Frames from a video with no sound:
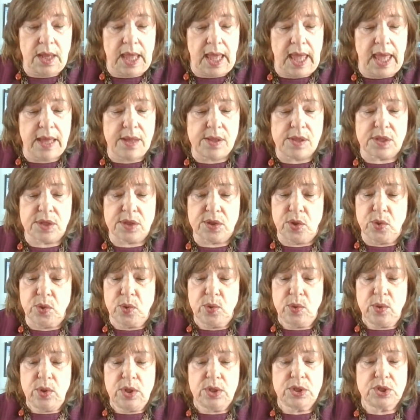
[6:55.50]
as
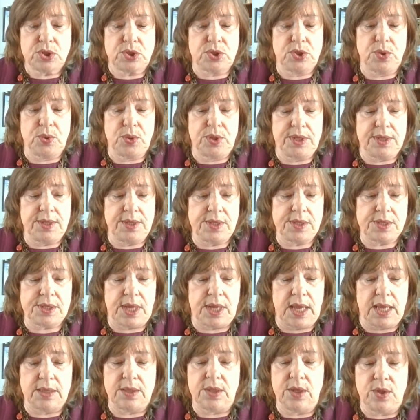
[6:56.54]
school shootings
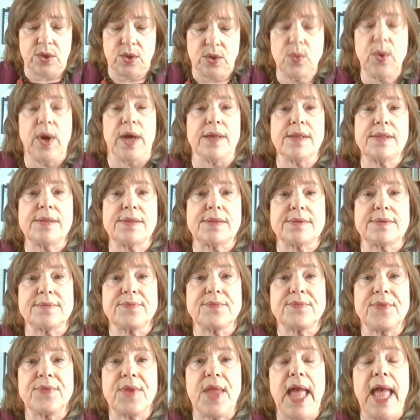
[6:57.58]
in the US,
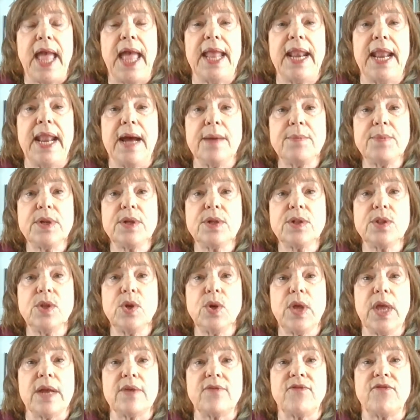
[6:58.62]
and I'm going to
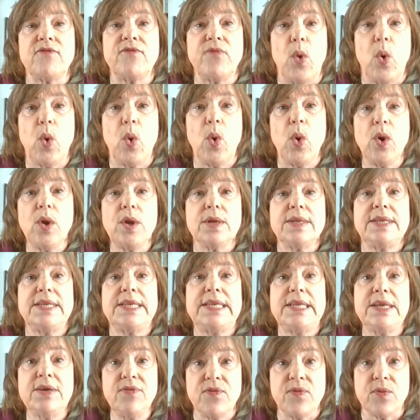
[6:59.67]
look at 4
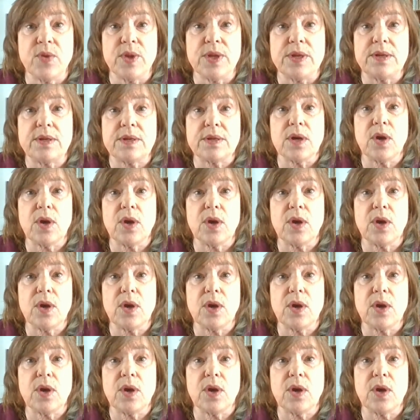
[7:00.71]
different